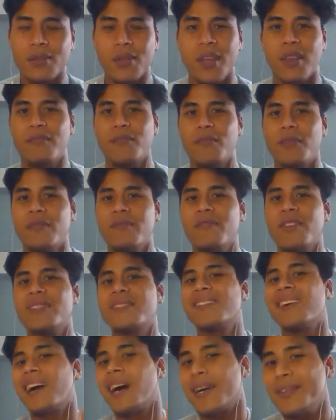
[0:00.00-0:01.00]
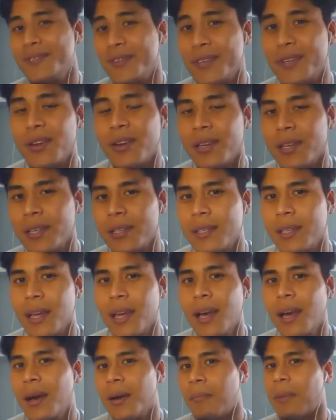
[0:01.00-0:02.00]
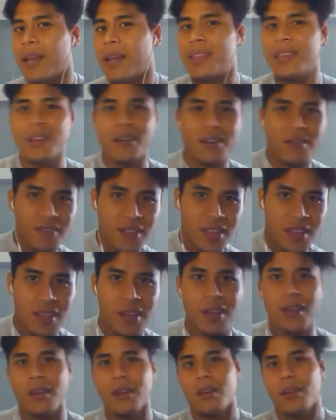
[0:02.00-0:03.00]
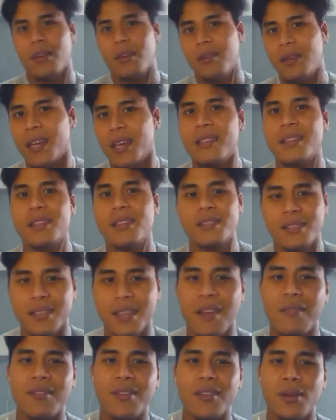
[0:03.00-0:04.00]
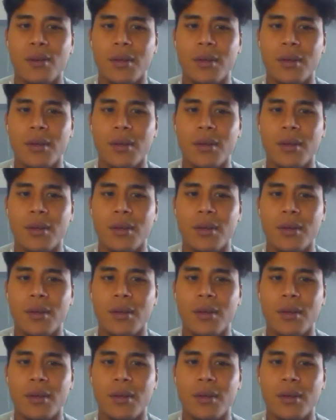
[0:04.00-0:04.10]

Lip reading: So if you invest $100, by the end of the year you get $7.